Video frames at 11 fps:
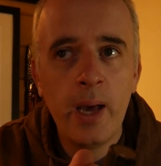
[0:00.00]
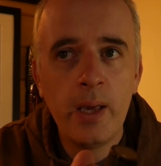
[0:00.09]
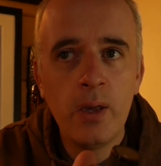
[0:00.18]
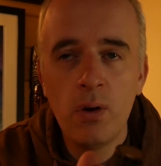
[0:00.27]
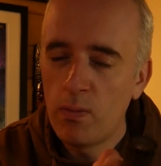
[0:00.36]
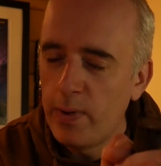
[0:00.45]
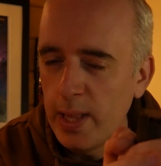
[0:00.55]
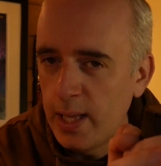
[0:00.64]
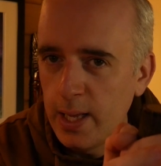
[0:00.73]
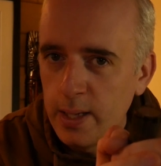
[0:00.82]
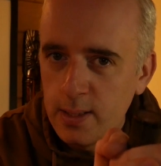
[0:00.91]
You're not
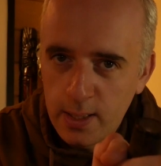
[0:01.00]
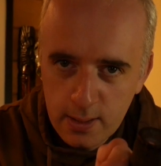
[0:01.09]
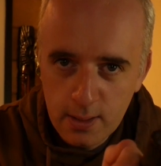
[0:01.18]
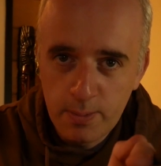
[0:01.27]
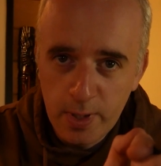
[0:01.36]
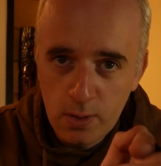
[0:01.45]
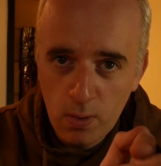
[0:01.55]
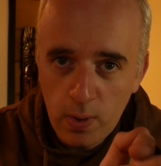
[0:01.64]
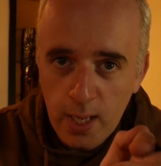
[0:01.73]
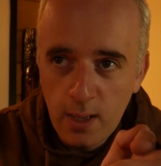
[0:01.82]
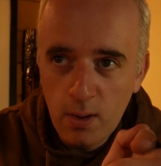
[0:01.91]
really here to listen to me
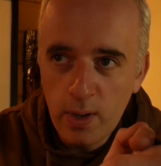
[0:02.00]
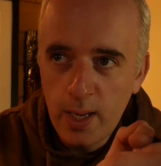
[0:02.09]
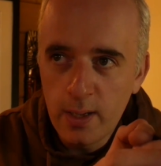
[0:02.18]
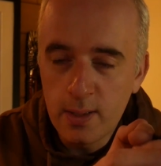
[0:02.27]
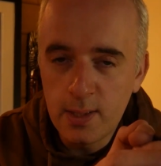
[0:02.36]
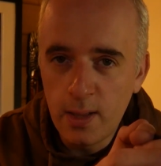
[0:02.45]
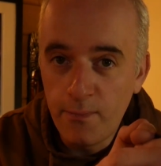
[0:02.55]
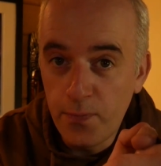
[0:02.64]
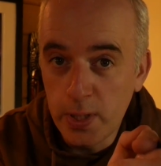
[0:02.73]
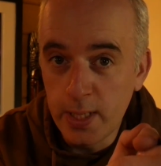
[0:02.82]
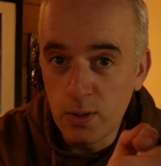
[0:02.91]
talking, you're here to see the
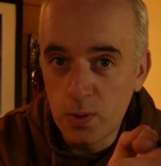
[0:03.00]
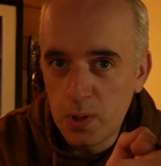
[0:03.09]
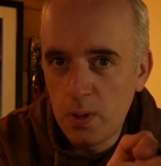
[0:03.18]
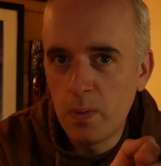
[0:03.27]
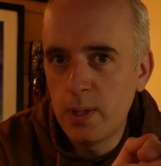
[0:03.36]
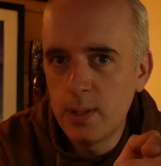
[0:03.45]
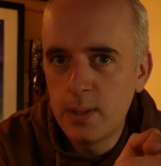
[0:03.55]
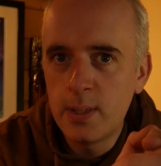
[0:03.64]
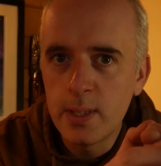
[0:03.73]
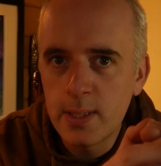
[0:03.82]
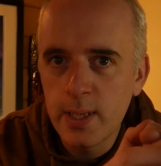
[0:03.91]
footage so you can
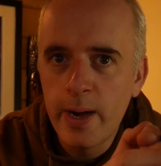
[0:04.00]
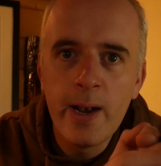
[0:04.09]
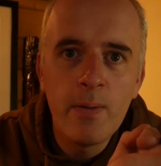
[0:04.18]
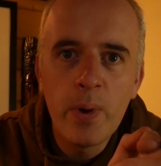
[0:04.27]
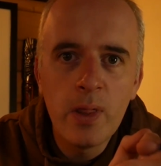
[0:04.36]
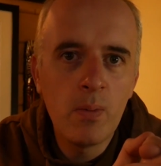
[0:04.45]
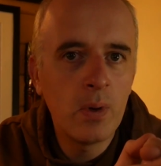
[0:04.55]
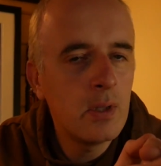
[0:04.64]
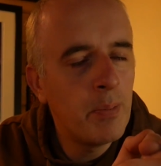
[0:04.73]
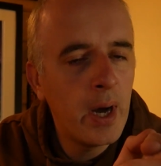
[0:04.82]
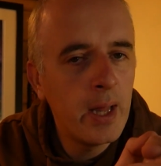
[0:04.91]
decide whether you
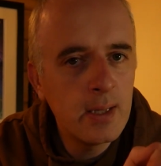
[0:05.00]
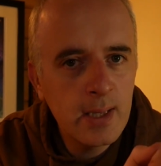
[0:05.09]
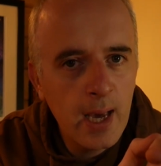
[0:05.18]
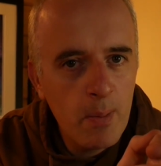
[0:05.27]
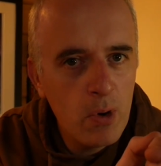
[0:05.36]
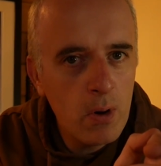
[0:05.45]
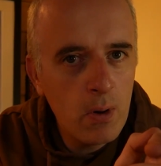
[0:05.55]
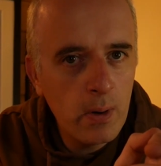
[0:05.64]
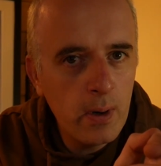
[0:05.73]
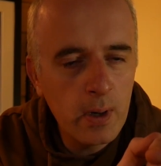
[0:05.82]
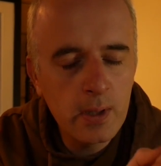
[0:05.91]
want to buy this camera
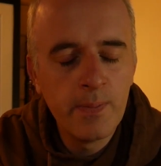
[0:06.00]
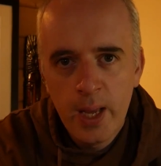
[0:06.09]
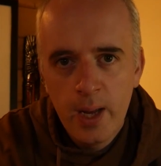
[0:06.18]
or not.